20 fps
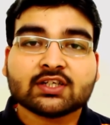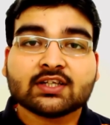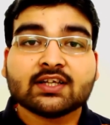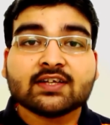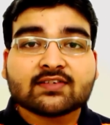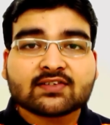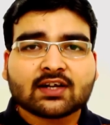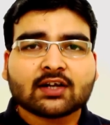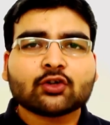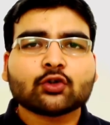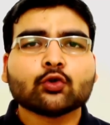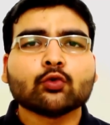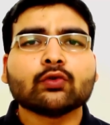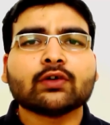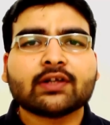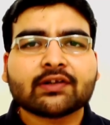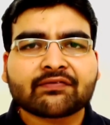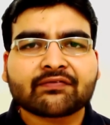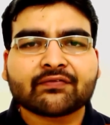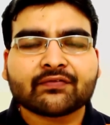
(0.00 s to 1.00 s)
These are
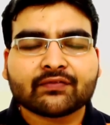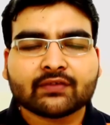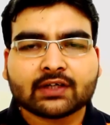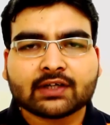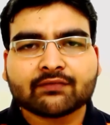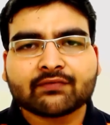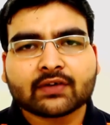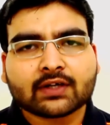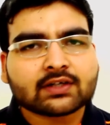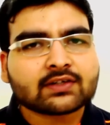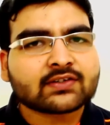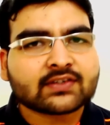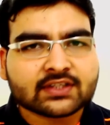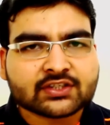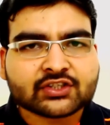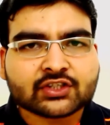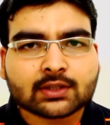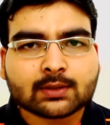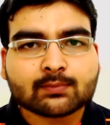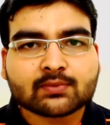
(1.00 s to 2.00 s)
two different
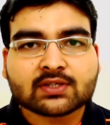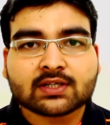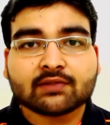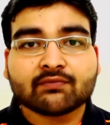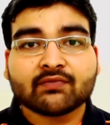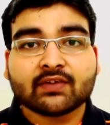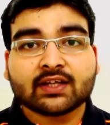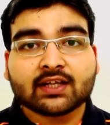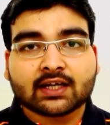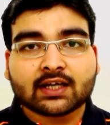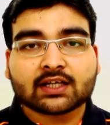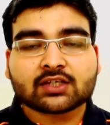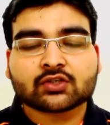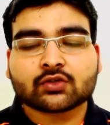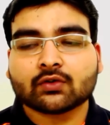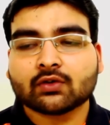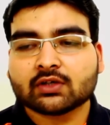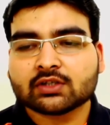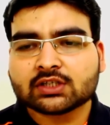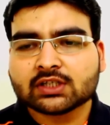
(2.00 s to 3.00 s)
systems in Vedic
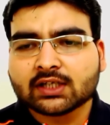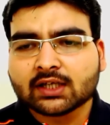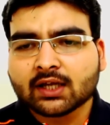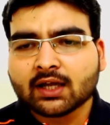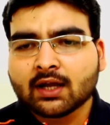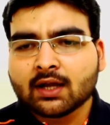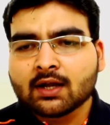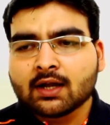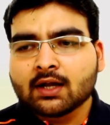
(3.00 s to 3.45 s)
Astrology.